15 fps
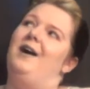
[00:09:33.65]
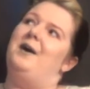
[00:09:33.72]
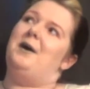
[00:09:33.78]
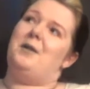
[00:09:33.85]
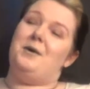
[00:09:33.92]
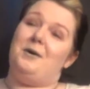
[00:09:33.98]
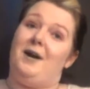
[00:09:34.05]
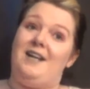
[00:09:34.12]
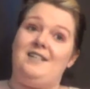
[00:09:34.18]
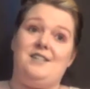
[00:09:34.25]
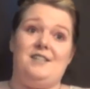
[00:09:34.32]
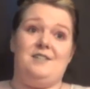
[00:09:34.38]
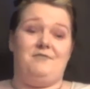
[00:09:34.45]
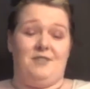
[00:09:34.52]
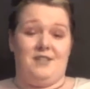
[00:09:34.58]
Although,
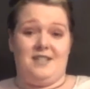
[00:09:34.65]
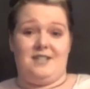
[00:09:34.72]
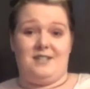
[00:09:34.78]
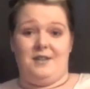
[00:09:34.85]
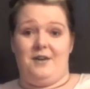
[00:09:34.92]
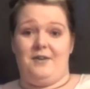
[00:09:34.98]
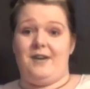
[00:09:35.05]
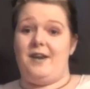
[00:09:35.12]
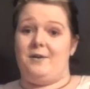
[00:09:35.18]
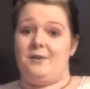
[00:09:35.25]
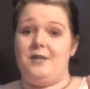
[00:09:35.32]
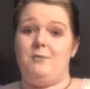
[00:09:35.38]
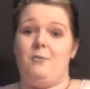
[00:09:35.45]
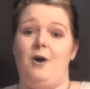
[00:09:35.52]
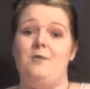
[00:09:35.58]
actually, funny story,
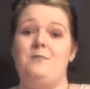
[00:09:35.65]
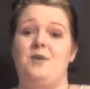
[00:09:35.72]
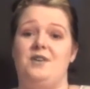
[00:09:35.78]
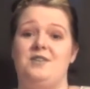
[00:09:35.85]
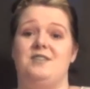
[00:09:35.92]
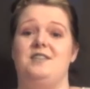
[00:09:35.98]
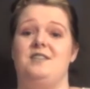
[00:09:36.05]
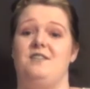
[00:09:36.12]
only one person has